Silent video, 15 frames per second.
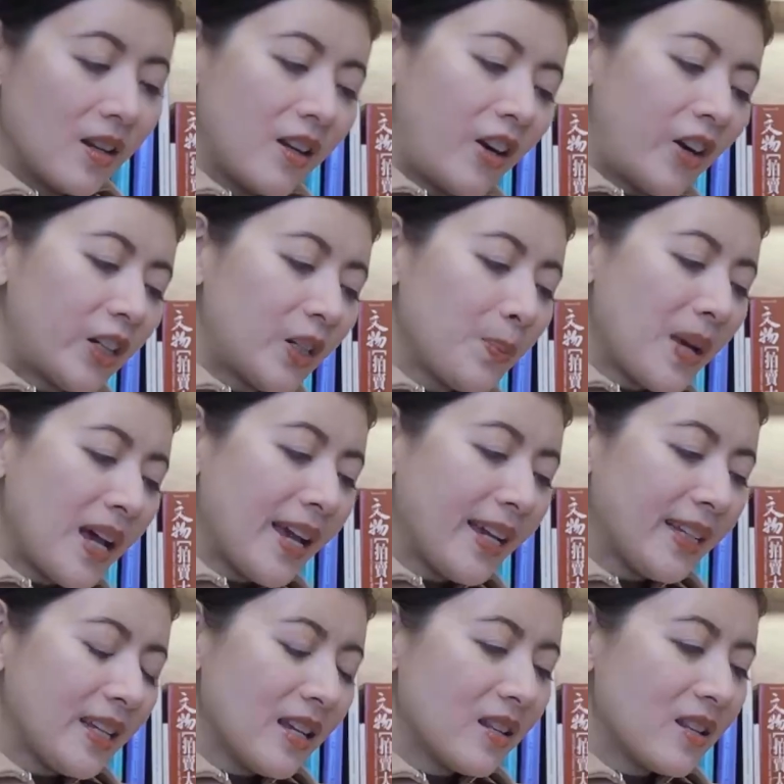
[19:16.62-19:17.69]

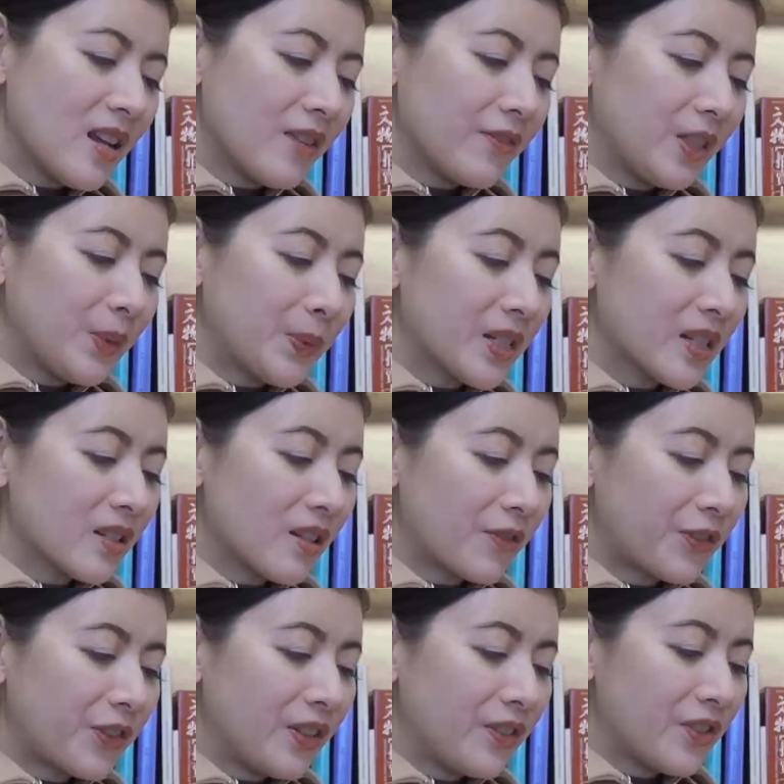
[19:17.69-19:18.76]
Hermione and Neville were
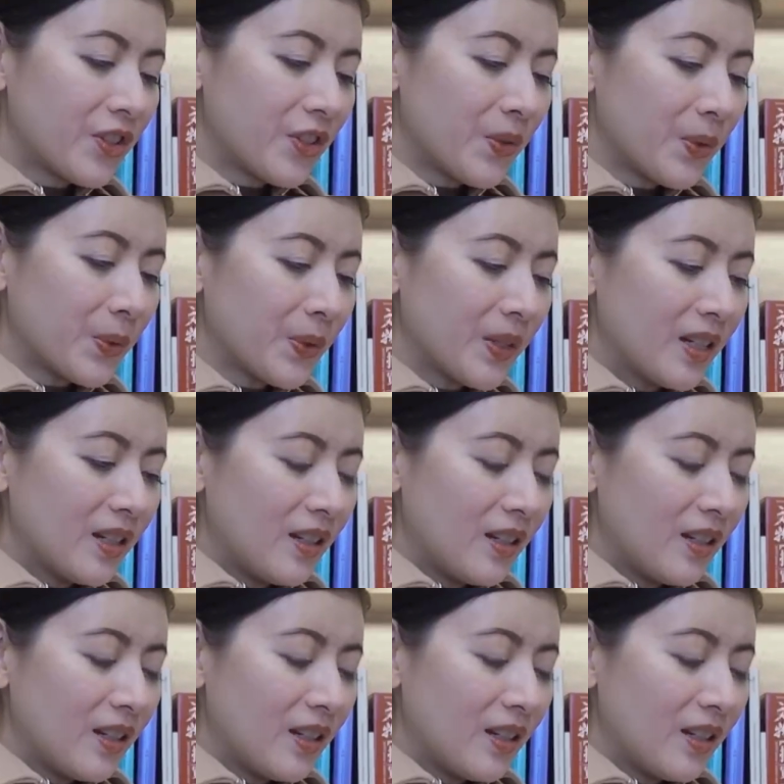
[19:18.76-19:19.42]
suffering too.